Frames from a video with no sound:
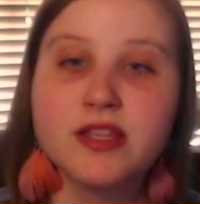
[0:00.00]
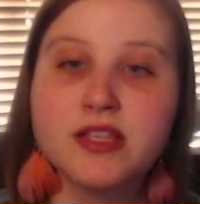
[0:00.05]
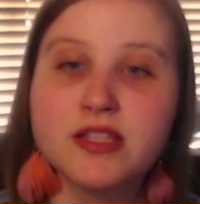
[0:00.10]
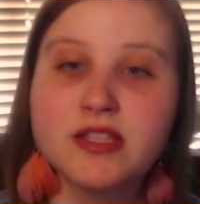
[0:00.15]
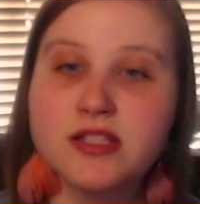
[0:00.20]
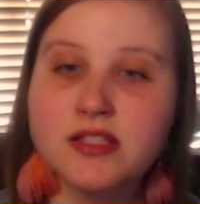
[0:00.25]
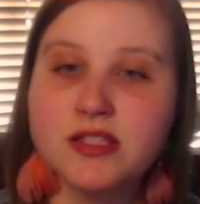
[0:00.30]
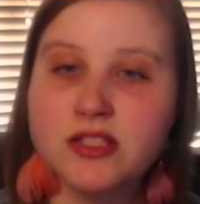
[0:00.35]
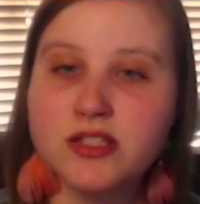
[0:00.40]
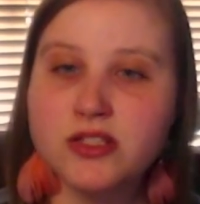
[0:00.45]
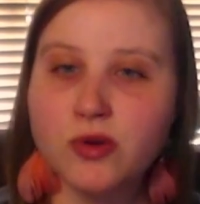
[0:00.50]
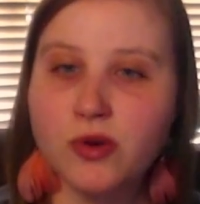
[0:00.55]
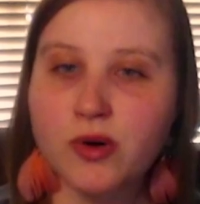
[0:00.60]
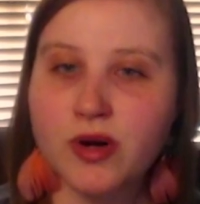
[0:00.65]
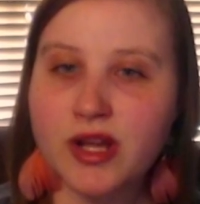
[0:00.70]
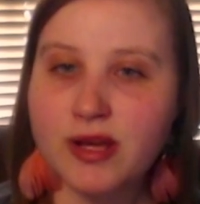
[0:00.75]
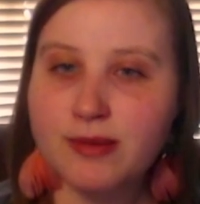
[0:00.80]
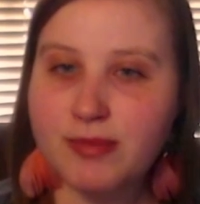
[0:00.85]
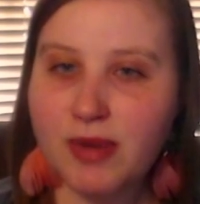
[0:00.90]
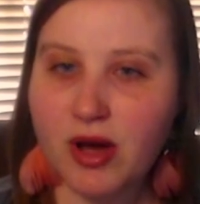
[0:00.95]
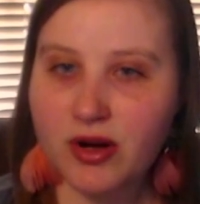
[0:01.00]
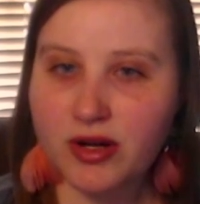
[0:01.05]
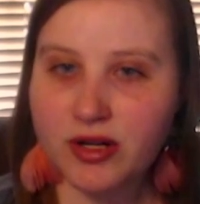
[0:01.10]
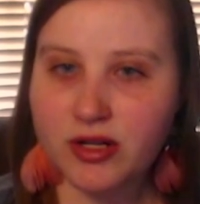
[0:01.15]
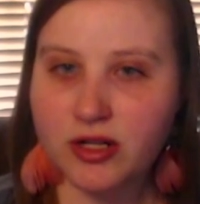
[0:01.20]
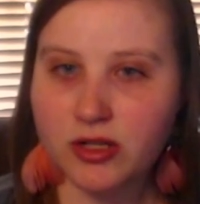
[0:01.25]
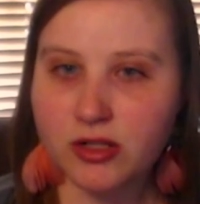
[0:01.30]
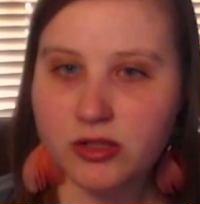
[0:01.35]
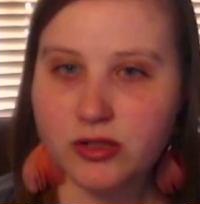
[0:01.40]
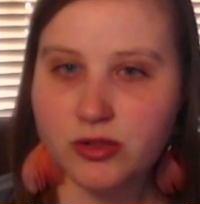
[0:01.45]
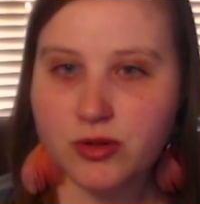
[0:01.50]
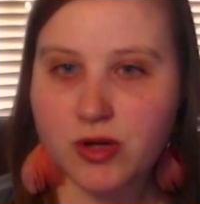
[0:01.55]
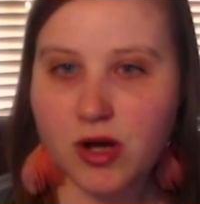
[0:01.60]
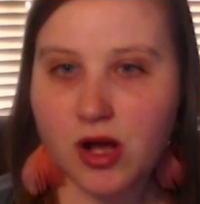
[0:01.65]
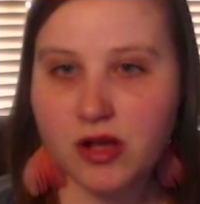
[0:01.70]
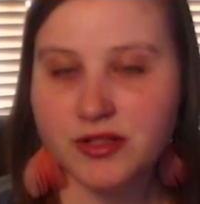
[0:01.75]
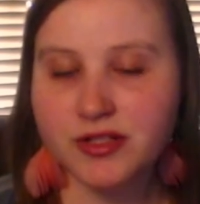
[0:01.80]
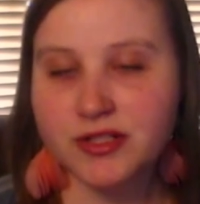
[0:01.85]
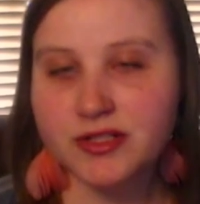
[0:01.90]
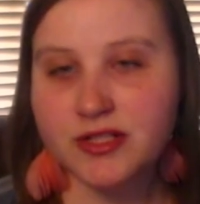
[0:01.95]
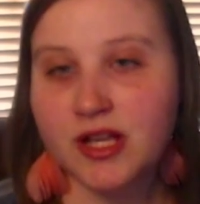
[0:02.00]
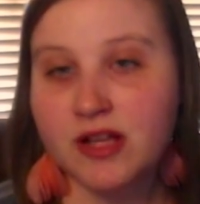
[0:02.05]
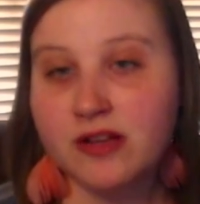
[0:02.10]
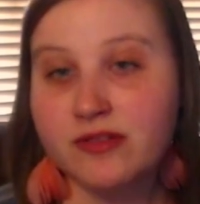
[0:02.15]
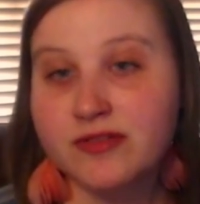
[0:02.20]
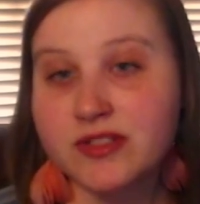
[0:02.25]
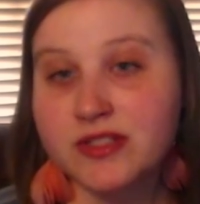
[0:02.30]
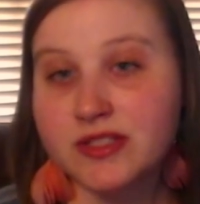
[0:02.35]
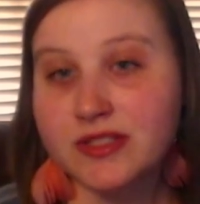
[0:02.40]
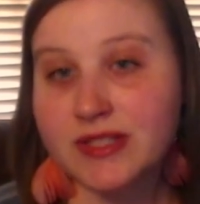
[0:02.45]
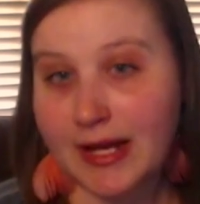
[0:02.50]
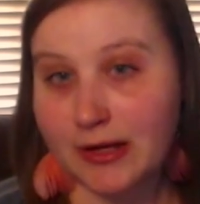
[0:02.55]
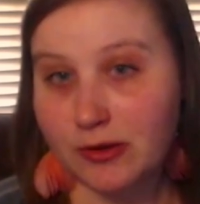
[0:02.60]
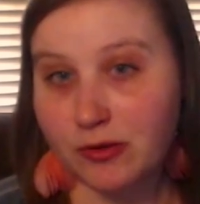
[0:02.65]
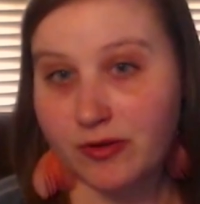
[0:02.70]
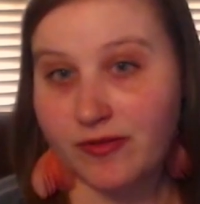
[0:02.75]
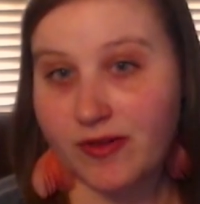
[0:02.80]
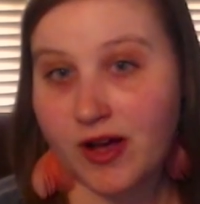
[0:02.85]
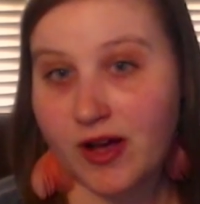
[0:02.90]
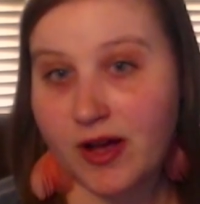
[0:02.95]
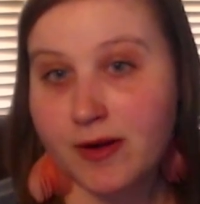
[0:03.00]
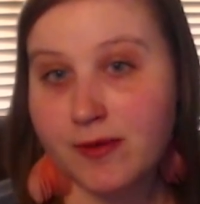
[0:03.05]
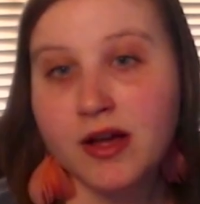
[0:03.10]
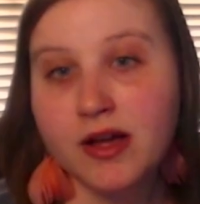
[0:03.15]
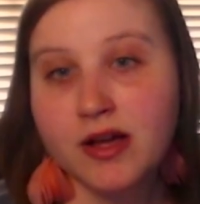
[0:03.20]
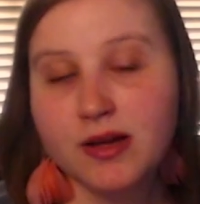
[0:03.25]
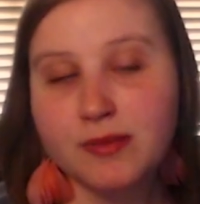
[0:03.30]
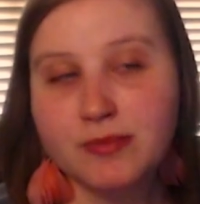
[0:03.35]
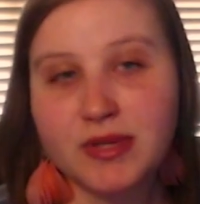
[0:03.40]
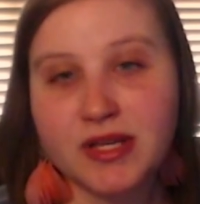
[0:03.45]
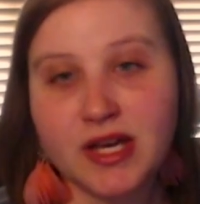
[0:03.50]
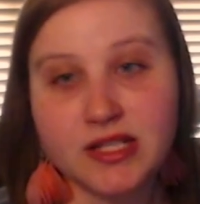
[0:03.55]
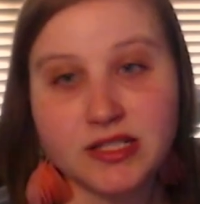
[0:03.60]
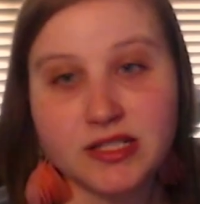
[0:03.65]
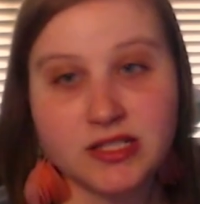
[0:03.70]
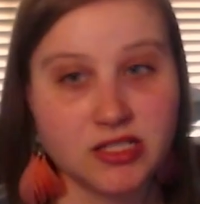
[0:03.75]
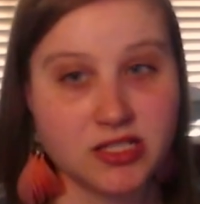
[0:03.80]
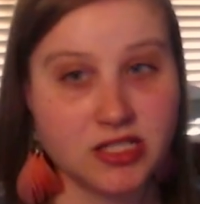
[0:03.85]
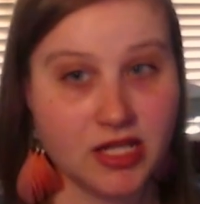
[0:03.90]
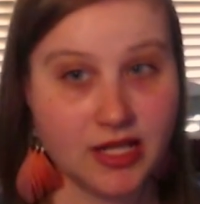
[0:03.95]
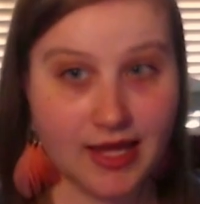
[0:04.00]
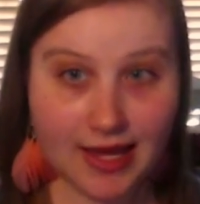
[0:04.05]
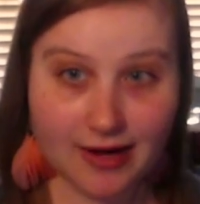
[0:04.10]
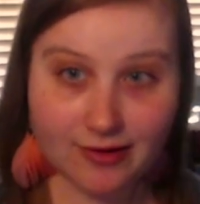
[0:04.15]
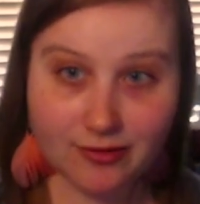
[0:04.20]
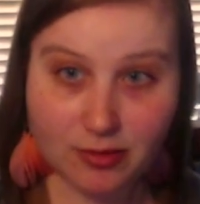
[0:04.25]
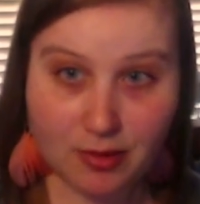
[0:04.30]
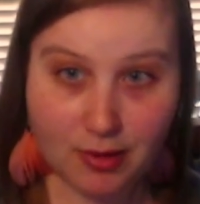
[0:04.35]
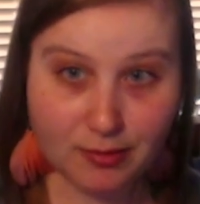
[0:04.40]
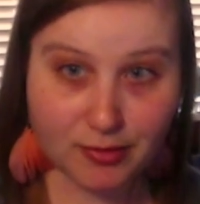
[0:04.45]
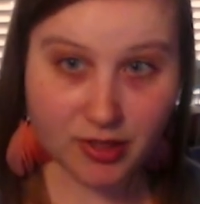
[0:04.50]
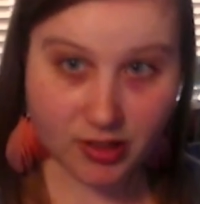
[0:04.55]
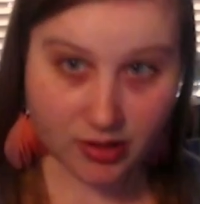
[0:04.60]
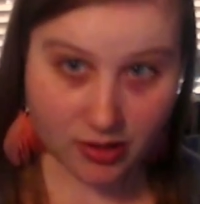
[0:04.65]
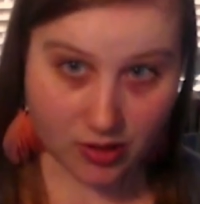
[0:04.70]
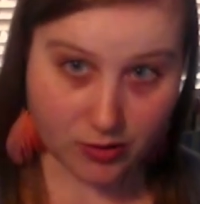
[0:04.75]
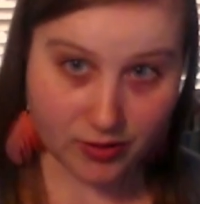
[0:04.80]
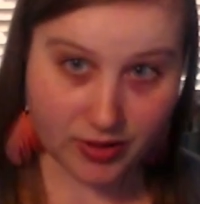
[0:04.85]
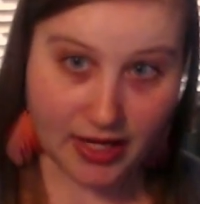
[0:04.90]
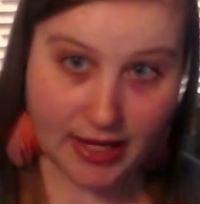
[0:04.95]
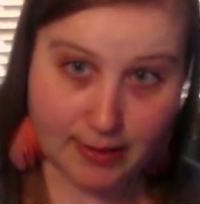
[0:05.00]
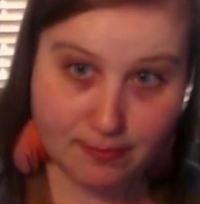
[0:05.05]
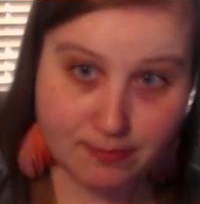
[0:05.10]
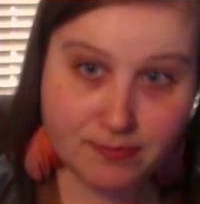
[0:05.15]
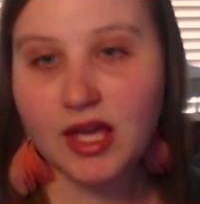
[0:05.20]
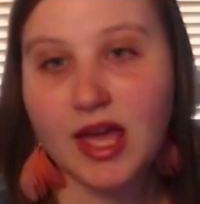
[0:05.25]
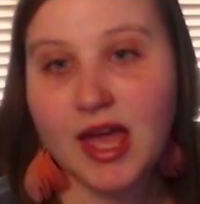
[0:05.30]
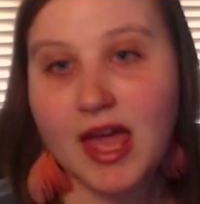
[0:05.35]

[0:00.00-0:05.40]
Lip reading: This is the story about a girl who calls herself Sankofa because she can't remember her own name.